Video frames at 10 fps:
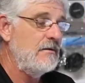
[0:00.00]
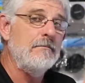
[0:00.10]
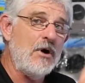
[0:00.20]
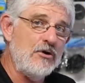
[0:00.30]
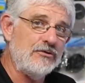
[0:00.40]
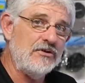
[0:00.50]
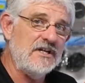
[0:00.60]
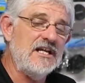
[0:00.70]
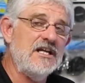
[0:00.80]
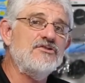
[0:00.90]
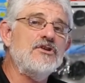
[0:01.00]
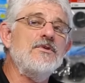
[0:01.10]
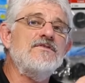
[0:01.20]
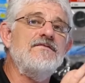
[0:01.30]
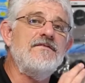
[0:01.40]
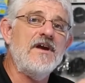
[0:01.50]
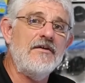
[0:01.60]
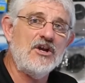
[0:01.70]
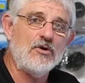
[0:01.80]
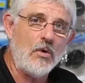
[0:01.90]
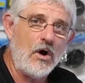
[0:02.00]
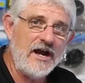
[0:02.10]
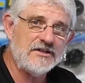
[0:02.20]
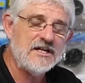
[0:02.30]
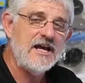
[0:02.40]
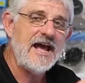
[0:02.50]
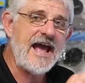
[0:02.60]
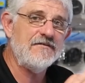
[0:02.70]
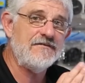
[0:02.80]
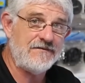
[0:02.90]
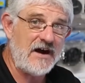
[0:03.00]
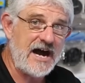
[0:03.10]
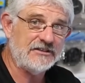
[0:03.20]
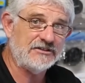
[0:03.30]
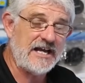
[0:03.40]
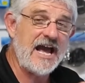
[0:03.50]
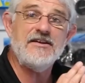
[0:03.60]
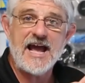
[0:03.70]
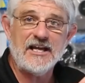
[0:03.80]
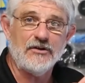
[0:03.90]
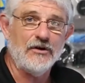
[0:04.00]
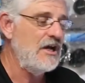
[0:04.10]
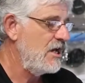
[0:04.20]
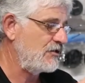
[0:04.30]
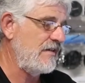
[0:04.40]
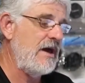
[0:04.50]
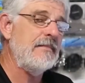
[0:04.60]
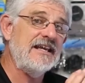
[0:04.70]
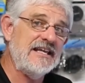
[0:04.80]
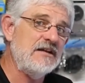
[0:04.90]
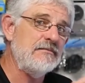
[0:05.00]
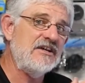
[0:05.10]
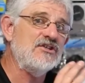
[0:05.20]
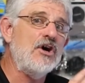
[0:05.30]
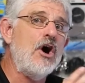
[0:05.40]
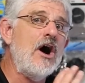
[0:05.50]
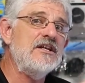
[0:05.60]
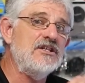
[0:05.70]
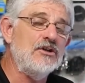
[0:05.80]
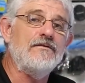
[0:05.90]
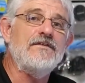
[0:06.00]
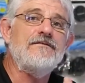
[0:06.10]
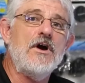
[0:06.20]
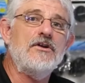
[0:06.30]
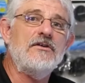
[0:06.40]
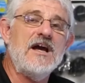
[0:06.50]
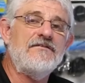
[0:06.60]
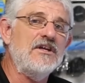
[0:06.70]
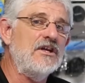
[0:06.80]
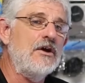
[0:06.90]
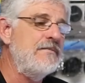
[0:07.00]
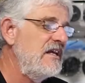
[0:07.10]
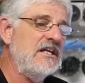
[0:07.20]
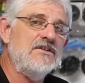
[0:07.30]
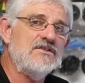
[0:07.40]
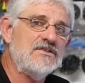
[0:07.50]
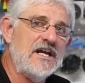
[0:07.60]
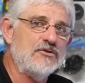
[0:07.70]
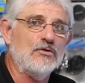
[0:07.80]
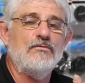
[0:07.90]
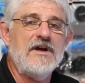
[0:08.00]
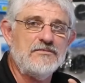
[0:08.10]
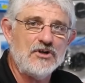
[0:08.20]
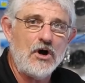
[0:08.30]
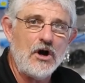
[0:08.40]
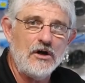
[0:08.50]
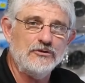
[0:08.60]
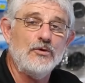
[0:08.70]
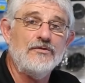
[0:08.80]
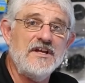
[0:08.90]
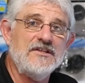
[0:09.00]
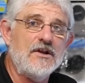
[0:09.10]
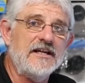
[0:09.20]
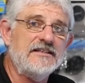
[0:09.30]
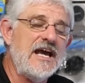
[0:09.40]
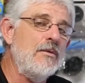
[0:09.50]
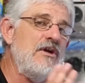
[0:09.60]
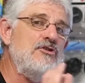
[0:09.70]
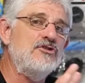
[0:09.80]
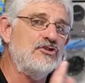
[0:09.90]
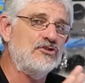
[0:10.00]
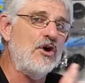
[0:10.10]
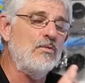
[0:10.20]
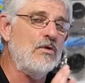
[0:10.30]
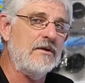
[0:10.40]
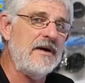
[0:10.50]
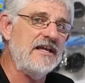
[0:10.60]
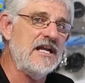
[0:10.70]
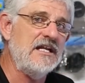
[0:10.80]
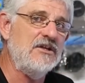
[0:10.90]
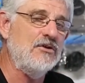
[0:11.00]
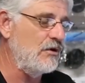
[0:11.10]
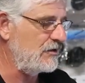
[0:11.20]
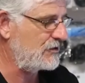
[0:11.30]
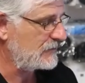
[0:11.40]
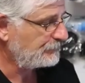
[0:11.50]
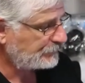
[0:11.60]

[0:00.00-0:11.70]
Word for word: motor in here so it's very quiet and fast and accurate so that again makes it ideal for photographing you know insects or reptiles or things like that where you just don't want to make any noise